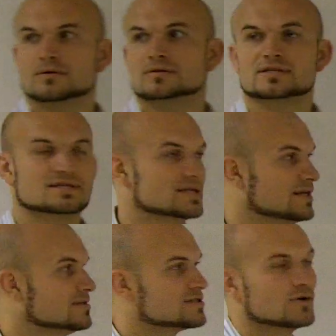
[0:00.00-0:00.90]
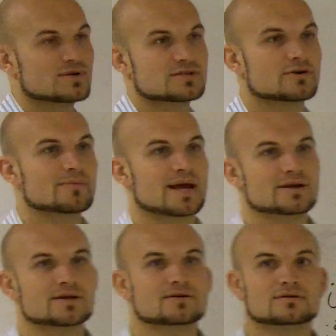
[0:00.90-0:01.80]
16. So what's the
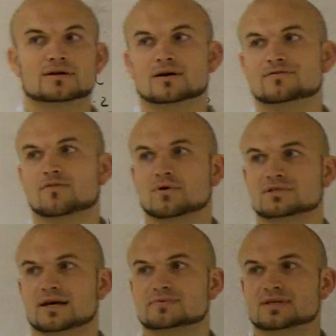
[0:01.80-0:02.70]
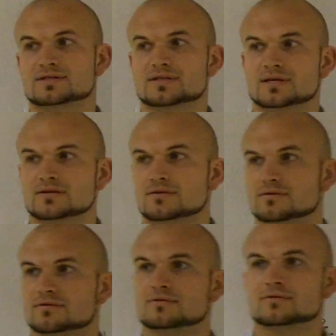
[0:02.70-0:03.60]
remainder of 4 times 16?
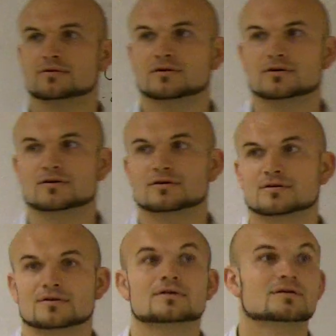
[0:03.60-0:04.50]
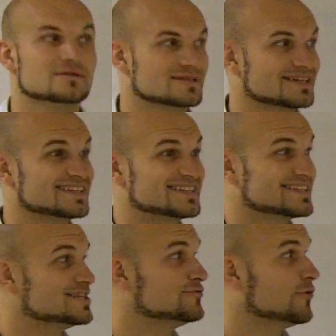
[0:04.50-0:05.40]
I don't know.
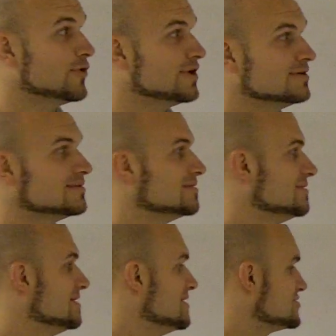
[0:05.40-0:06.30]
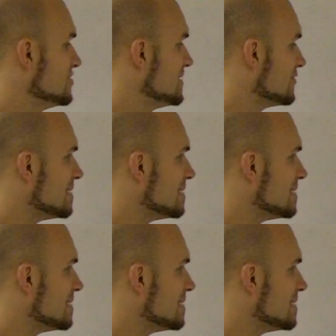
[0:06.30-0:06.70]
64. So it'd be a